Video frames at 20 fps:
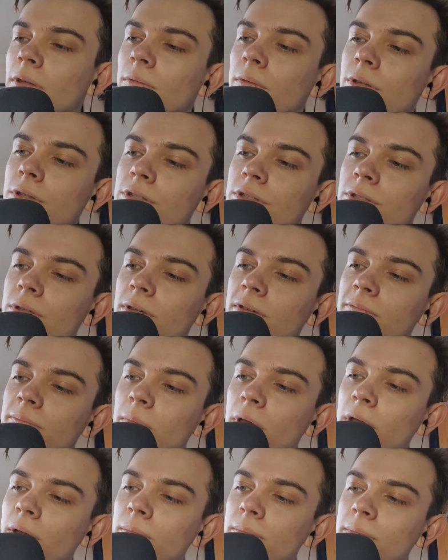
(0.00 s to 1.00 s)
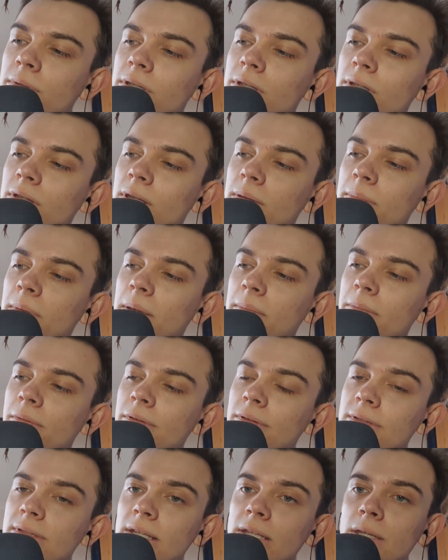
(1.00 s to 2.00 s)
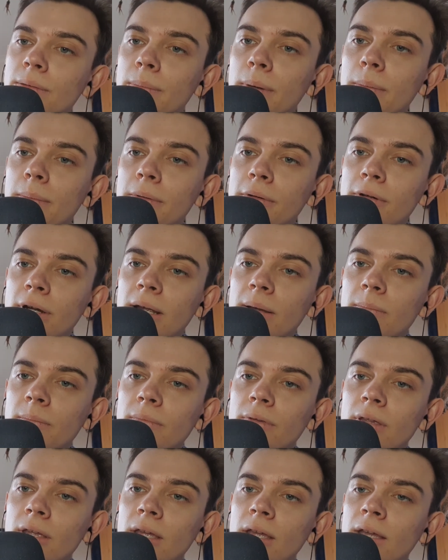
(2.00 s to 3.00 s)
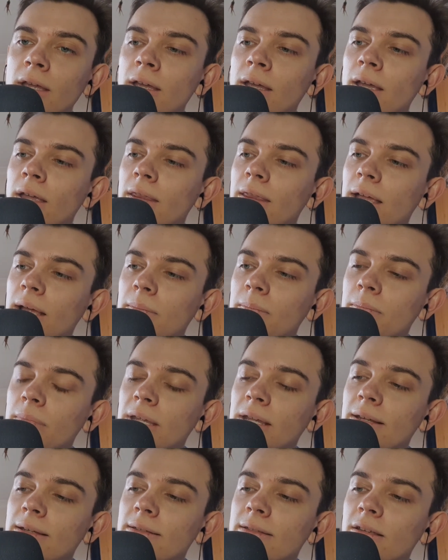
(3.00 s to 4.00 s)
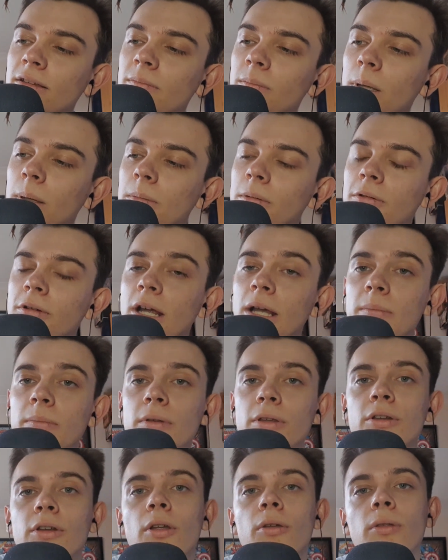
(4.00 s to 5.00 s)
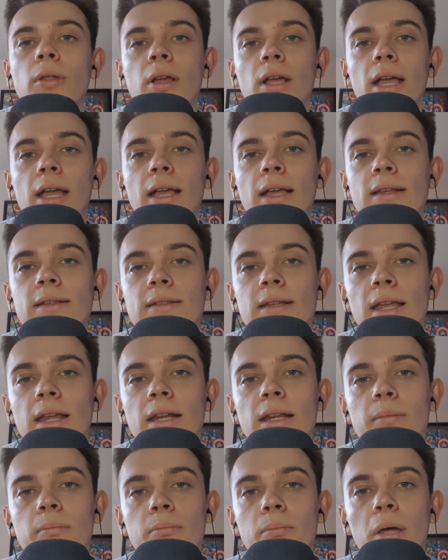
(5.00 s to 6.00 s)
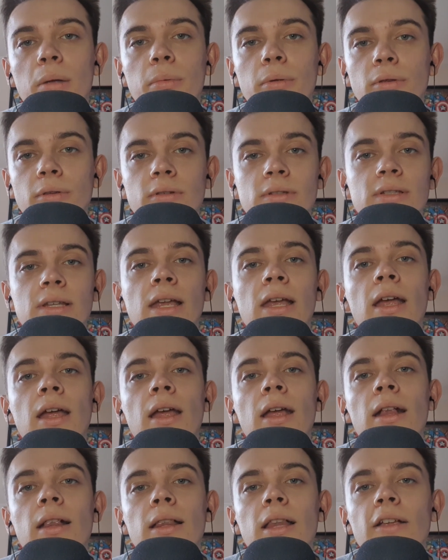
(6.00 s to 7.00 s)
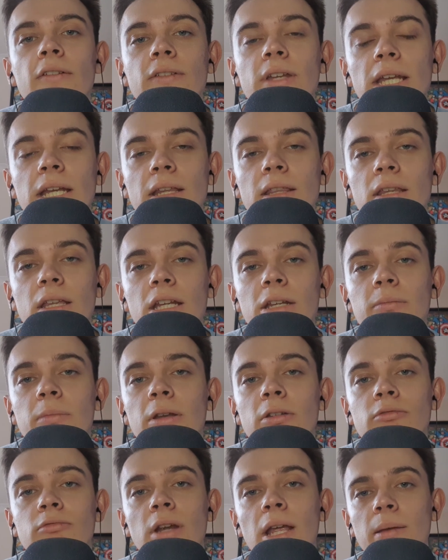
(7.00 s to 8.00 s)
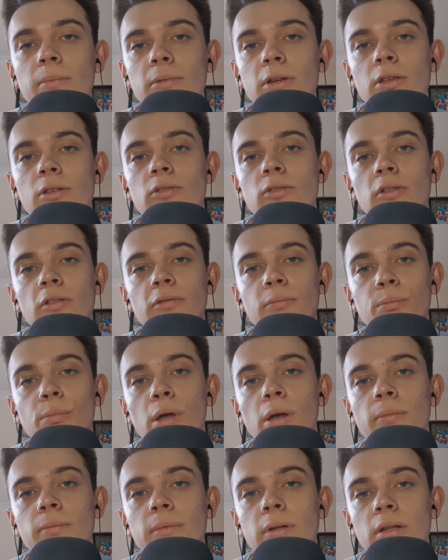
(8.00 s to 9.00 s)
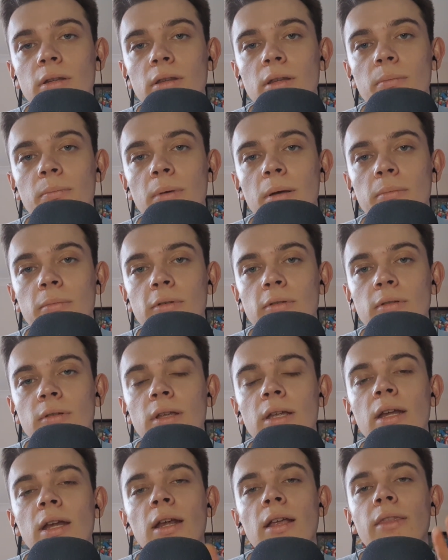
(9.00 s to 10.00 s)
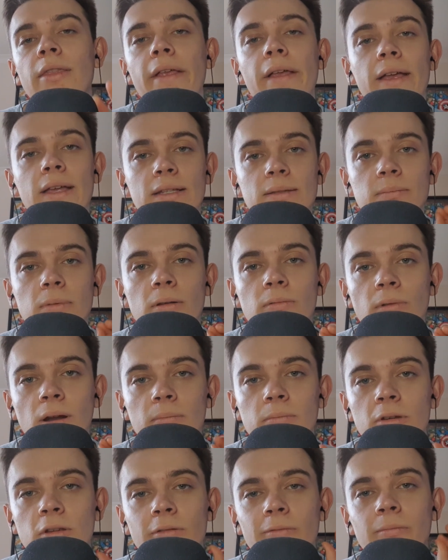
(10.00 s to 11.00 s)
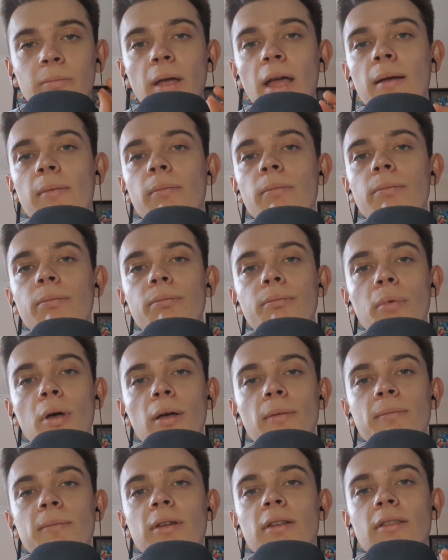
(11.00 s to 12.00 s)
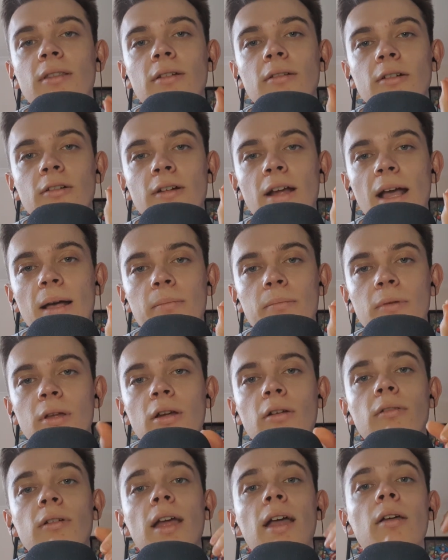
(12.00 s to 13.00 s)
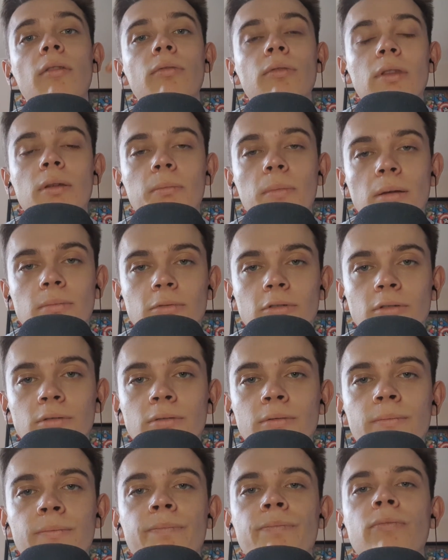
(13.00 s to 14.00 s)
once you have popped the bubbles in the bubble wrap, that piece of bubble wrap no longer has any bubbles left in it that have been wrapped, because you have popped the bubble that has been wrapped. You've popped the wrap around the bubble,